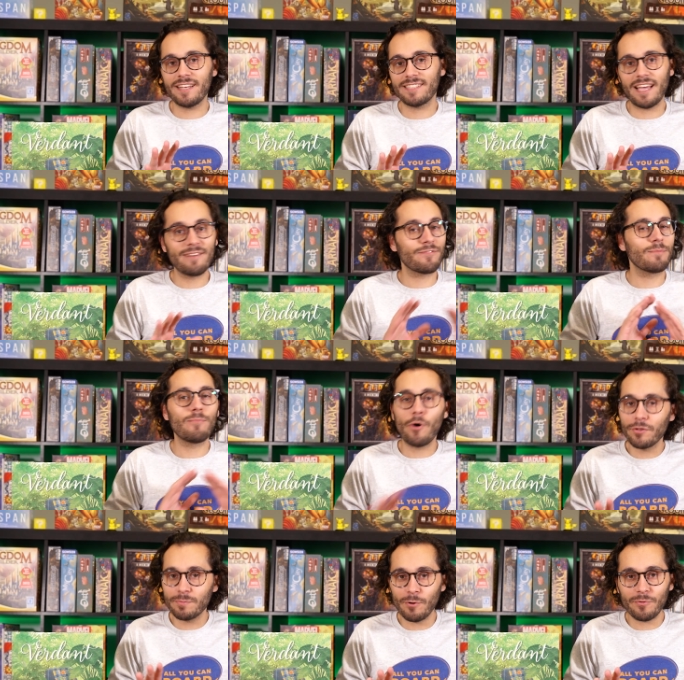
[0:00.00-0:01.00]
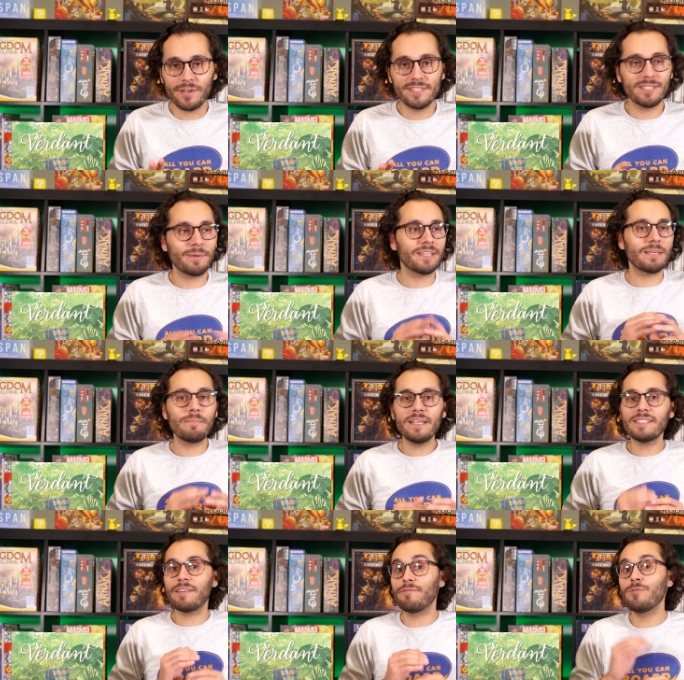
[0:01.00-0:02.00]
exciting for multiple reasons because it
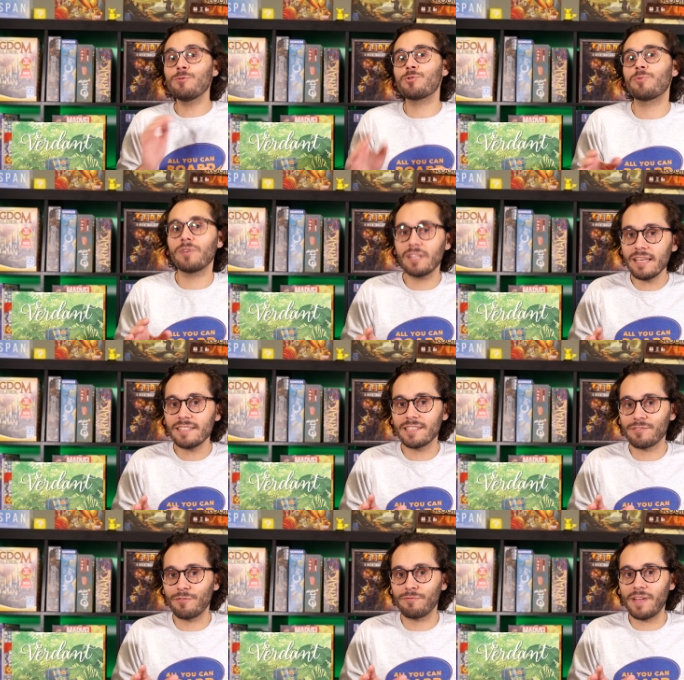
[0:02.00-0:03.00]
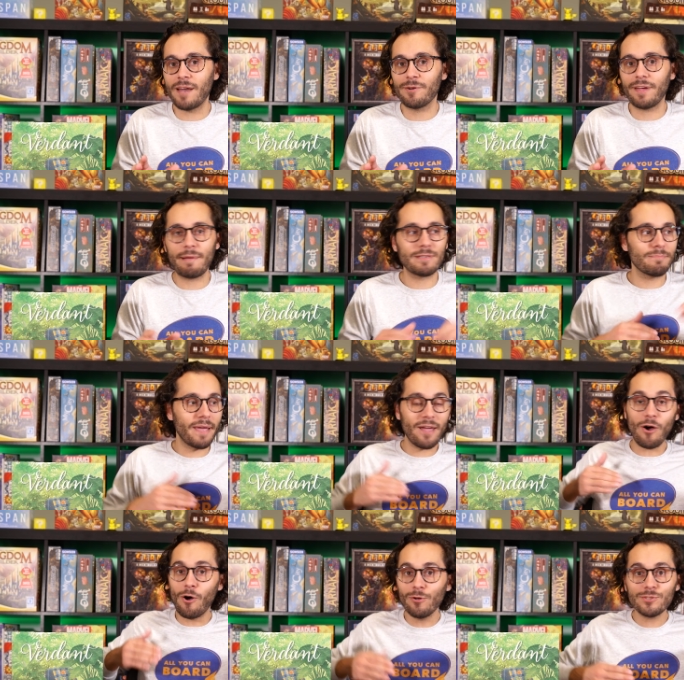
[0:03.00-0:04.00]
means that future releases from Flatout Games may
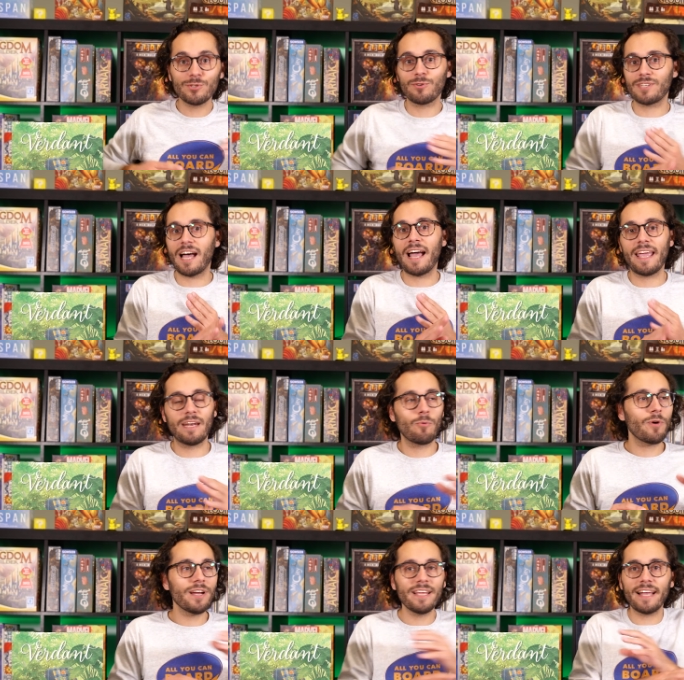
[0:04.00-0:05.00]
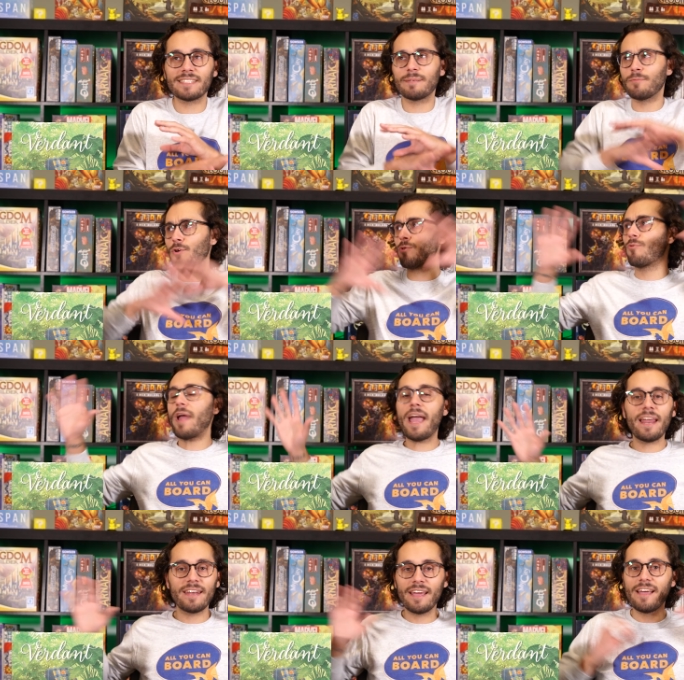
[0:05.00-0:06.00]
also tie in, and we're going to get some
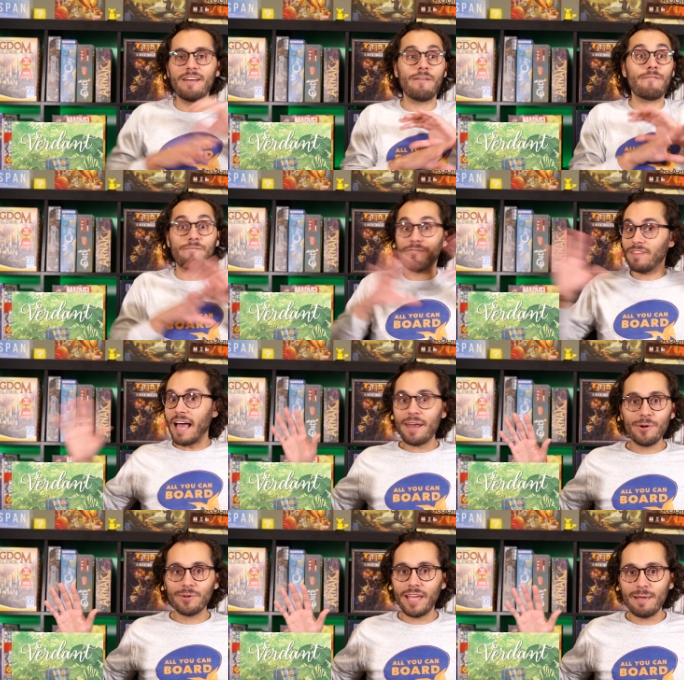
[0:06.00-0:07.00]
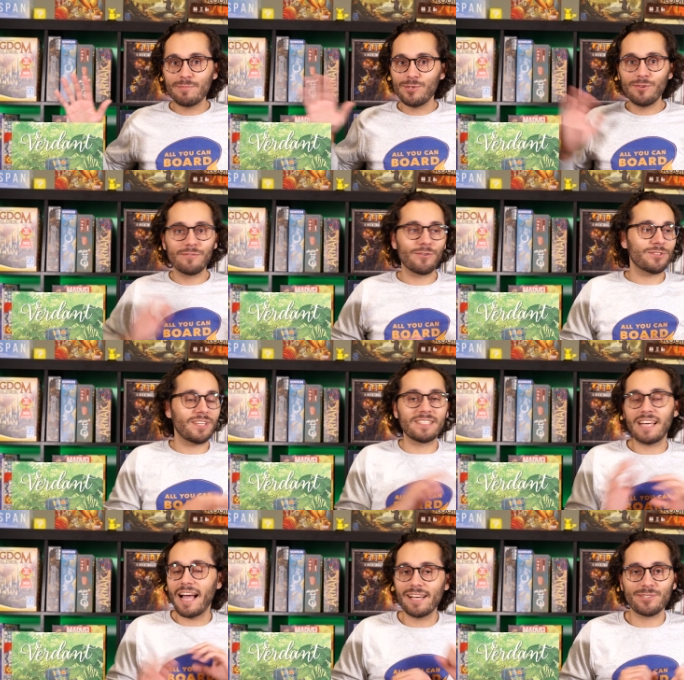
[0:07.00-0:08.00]
grand Flatout Games universe that
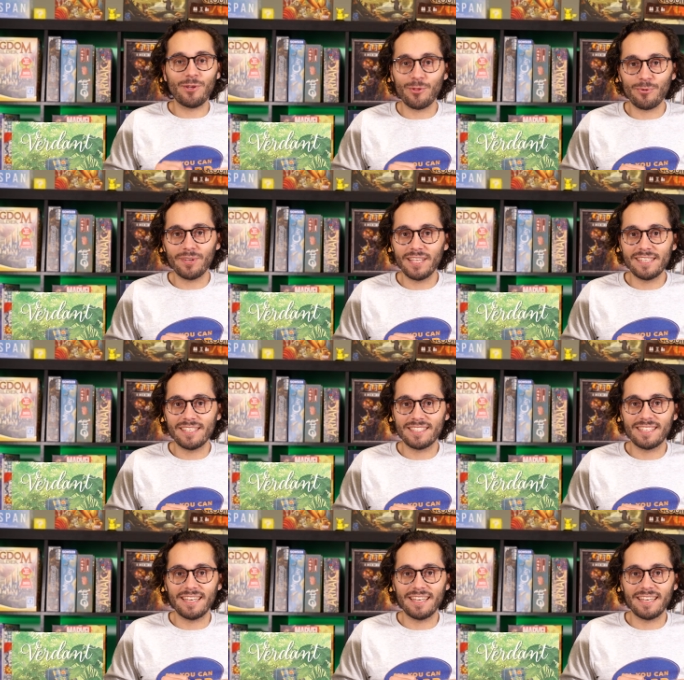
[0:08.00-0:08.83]
ties all the releases